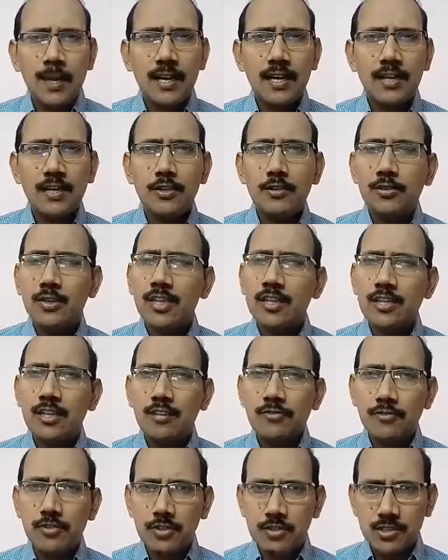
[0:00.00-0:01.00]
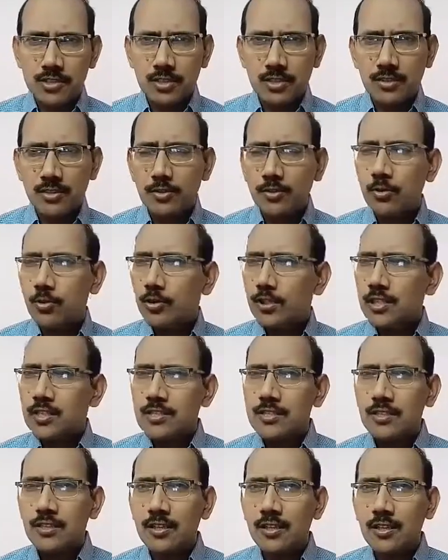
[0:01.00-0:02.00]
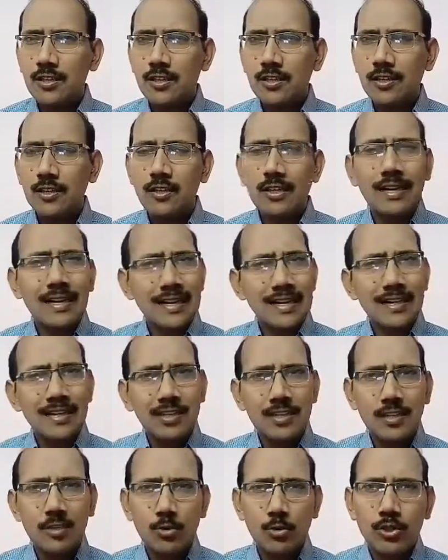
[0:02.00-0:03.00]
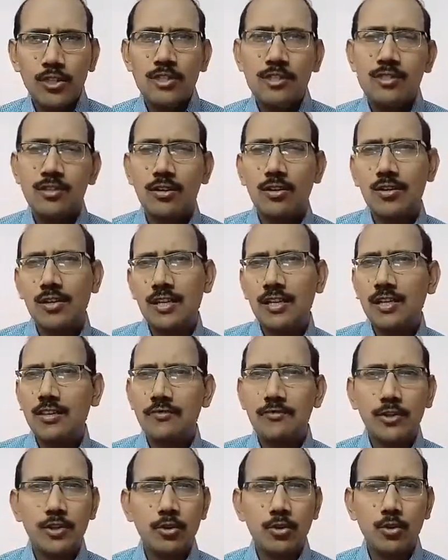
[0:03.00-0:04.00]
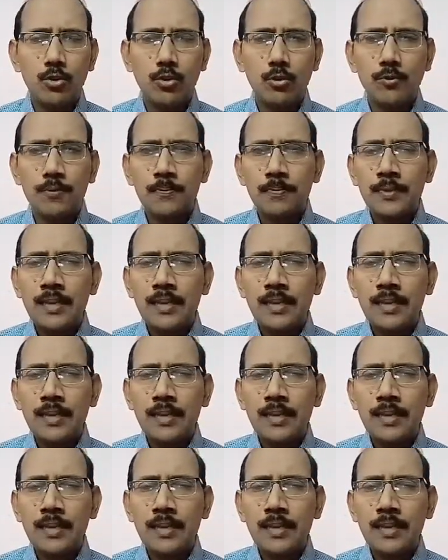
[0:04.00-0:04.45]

And you get confused. Who is right and who is not right? We don't know.